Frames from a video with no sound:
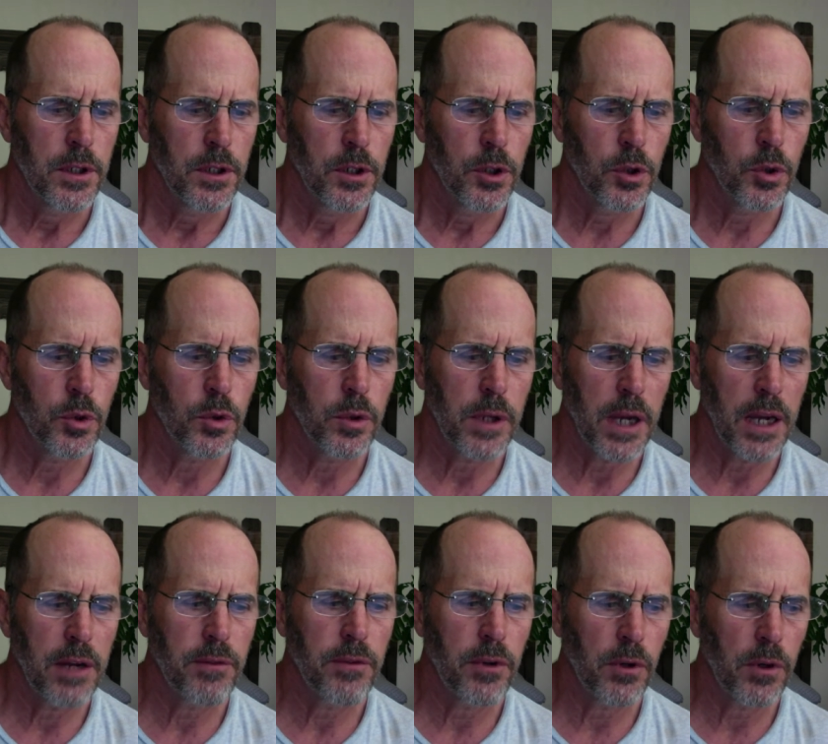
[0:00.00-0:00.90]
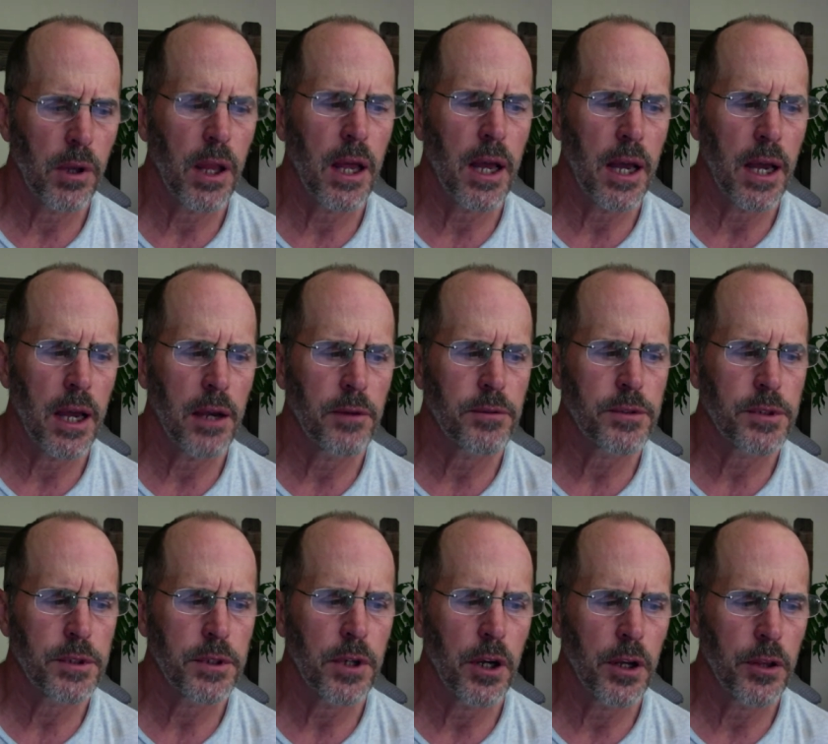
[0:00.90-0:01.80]
who gave their
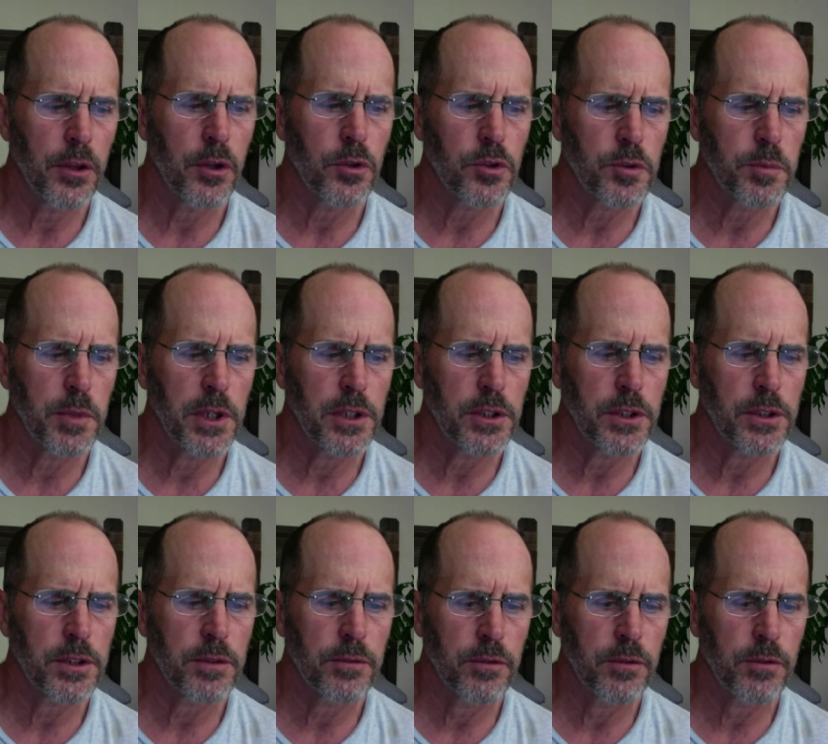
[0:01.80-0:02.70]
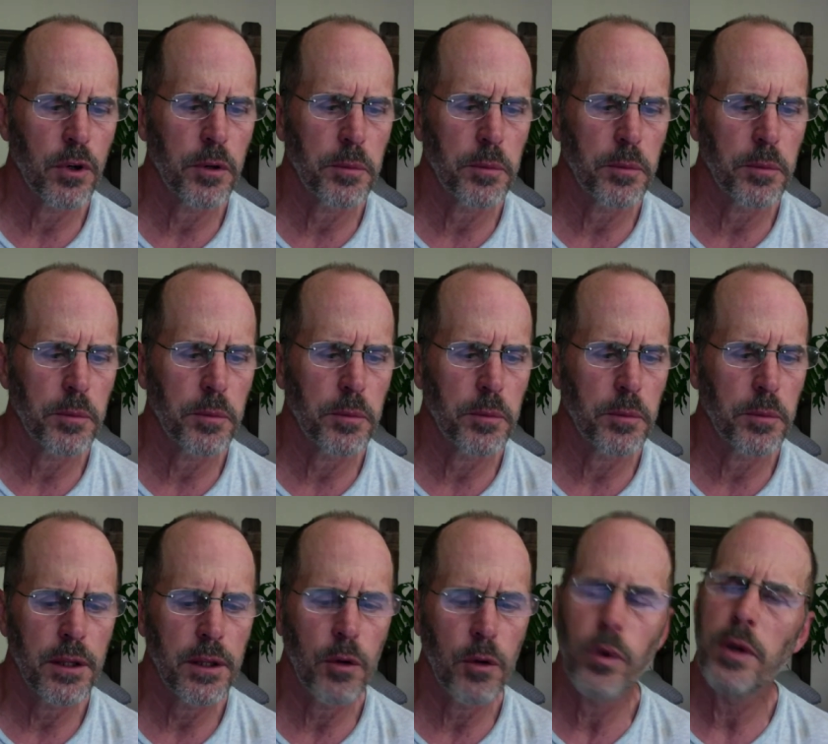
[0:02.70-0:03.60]
lives on those beaches of Normandy
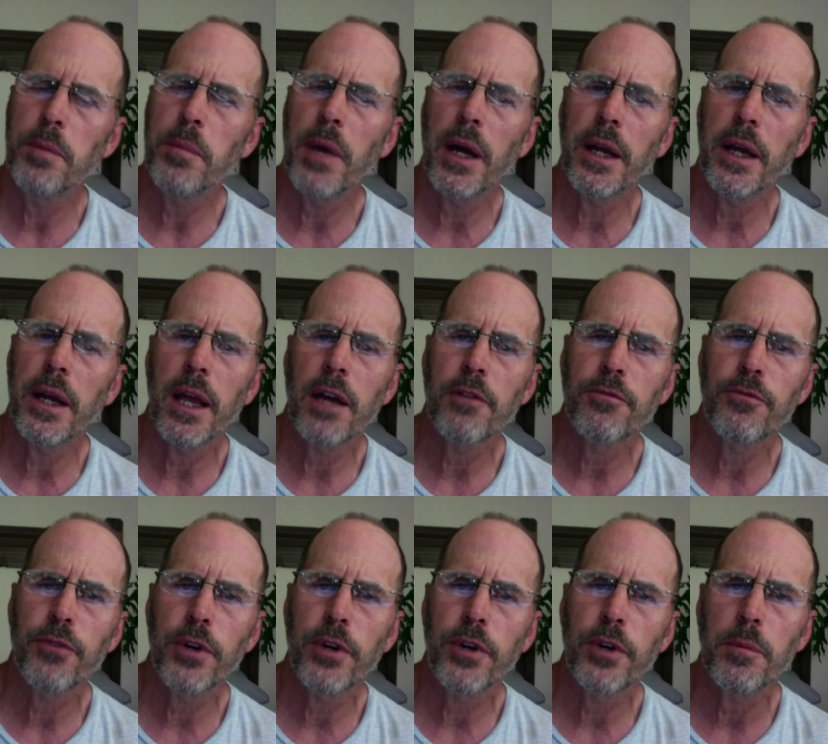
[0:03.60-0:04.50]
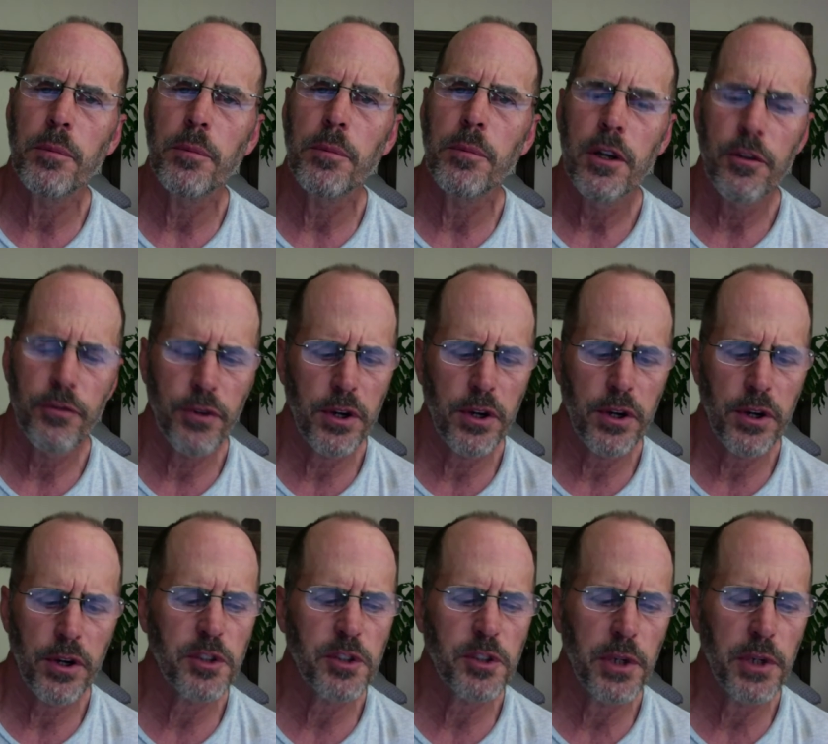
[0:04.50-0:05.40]
that we might have freedom freedom of
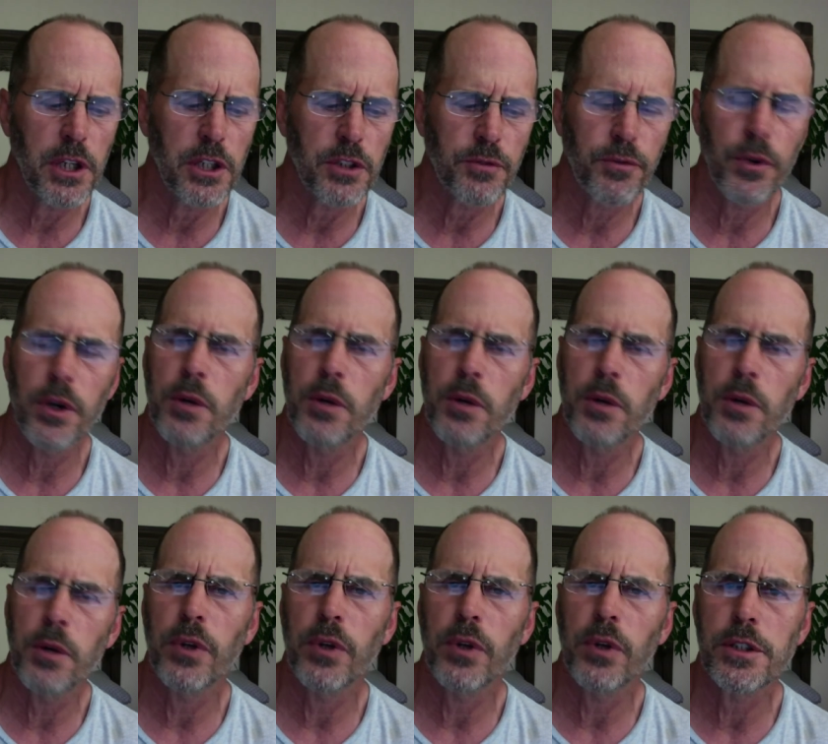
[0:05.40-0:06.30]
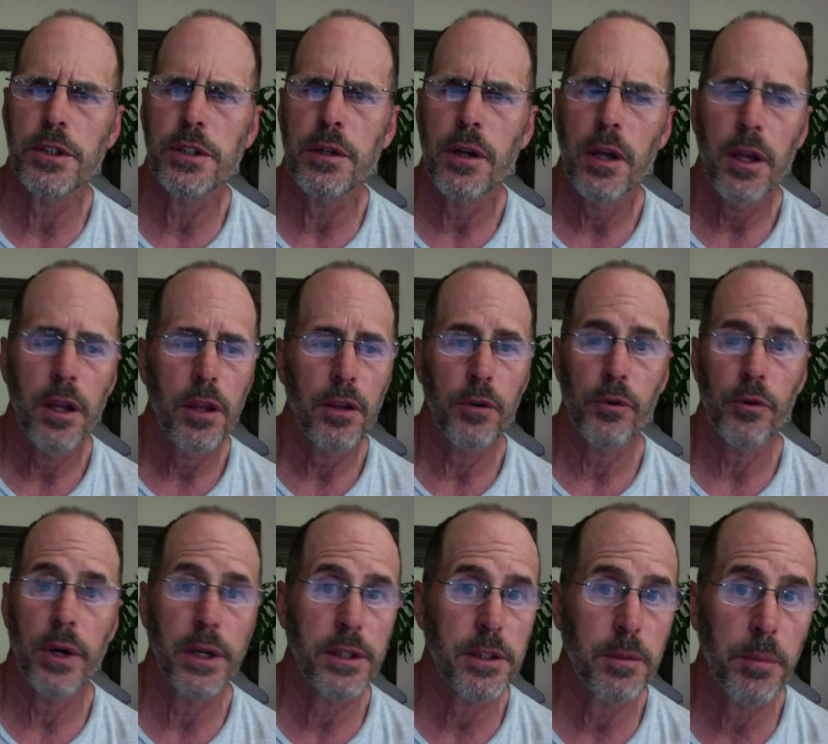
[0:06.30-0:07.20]
speech, freedom of religion, the
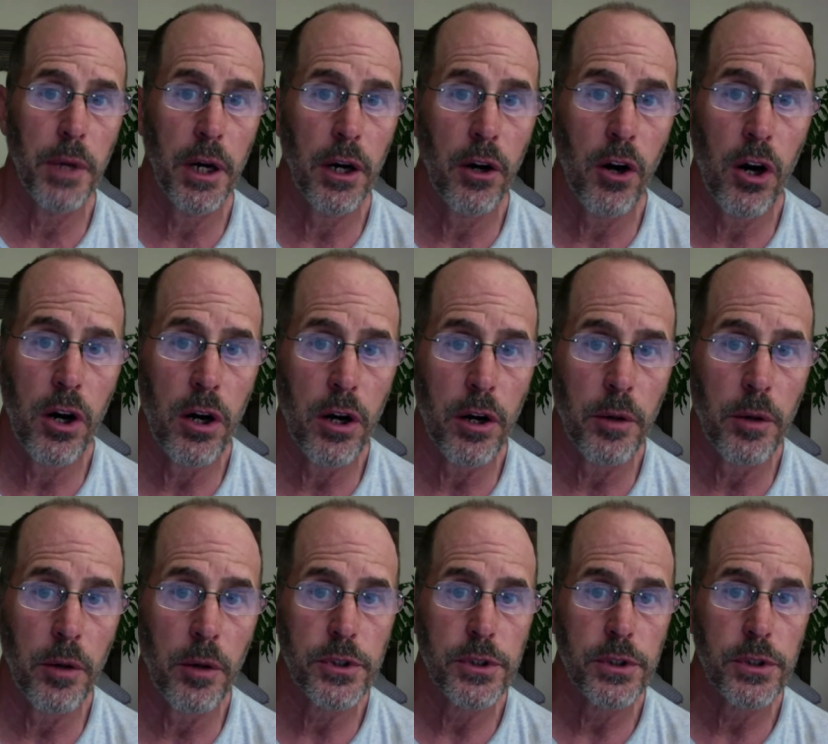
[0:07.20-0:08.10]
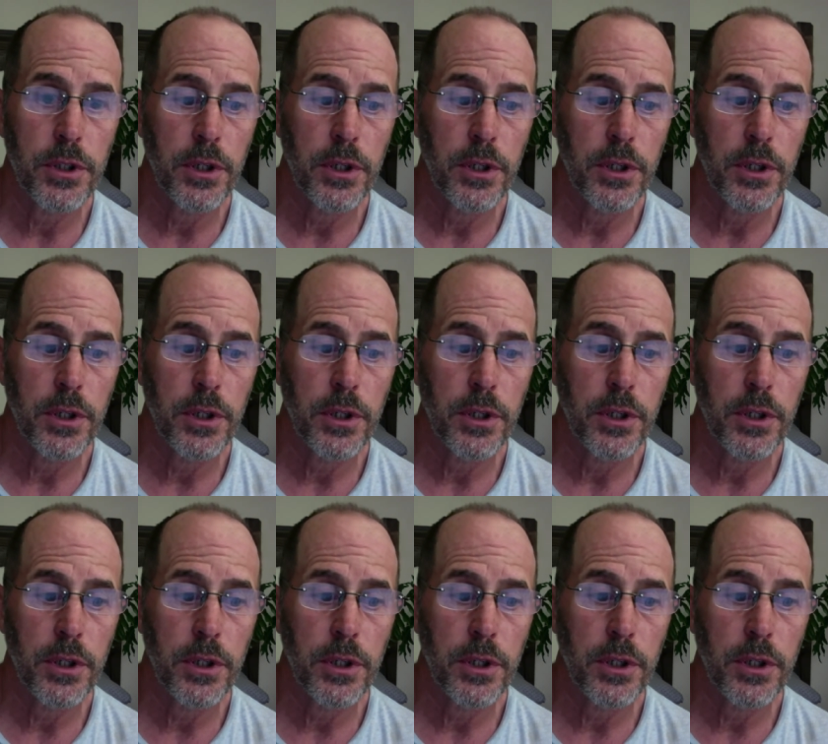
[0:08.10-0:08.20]
right to bear arms,